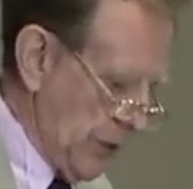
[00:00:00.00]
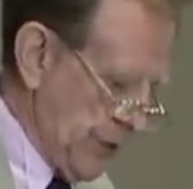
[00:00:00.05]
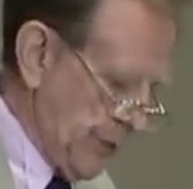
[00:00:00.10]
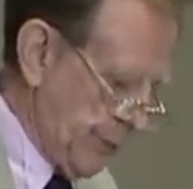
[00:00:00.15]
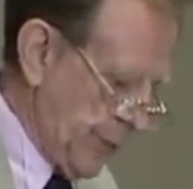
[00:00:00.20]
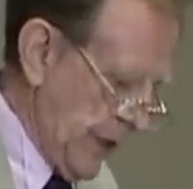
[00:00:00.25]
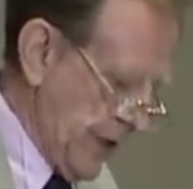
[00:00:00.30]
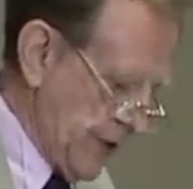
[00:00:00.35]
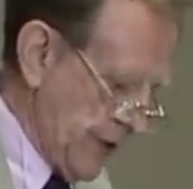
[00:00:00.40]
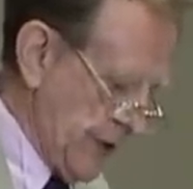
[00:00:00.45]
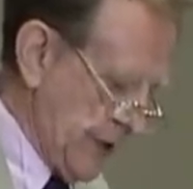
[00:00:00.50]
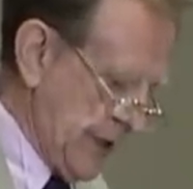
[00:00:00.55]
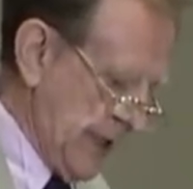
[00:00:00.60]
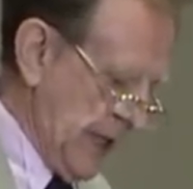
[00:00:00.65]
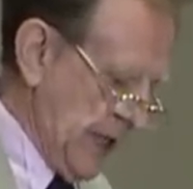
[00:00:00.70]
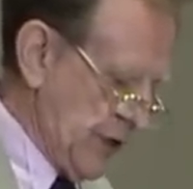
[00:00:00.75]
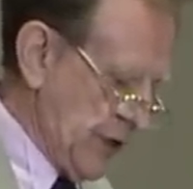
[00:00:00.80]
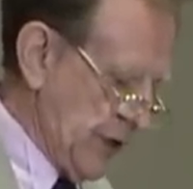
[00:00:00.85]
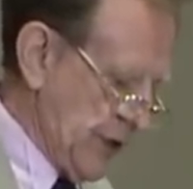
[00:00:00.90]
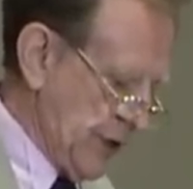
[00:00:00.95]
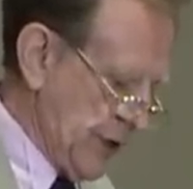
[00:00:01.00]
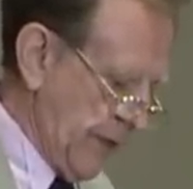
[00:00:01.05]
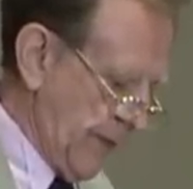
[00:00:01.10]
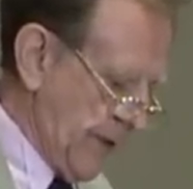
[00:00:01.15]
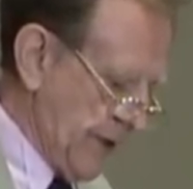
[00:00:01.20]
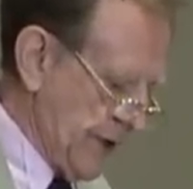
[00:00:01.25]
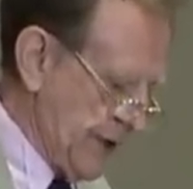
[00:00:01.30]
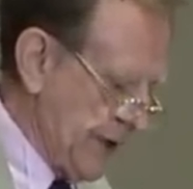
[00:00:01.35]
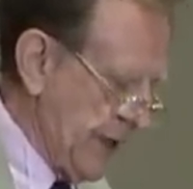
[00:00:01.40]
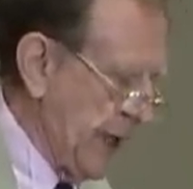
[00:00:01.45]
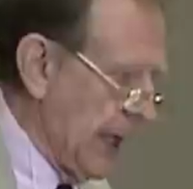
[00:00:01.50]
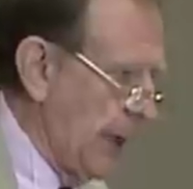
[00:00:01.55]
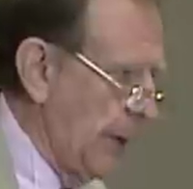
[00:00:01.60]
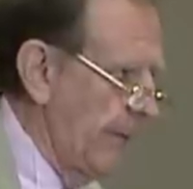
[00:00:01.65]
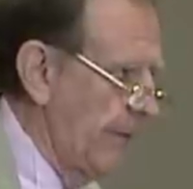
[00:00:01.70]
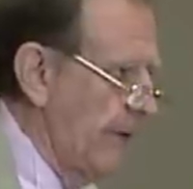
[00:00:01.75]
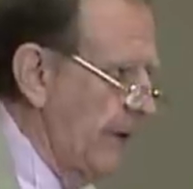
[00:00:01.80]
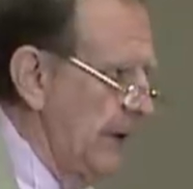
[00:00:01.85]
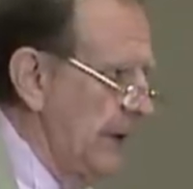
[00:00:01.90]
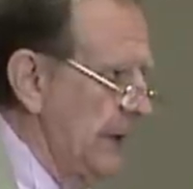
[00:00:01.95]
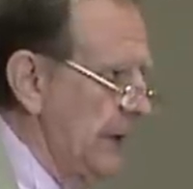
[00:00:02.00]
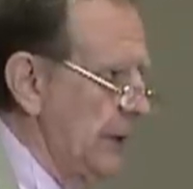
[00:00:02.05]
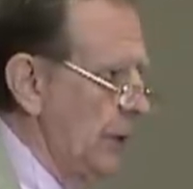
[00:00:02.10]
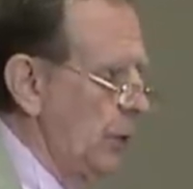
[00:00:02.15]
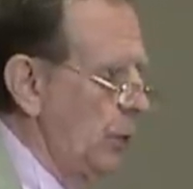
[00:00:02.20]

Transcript: those presentations of the self,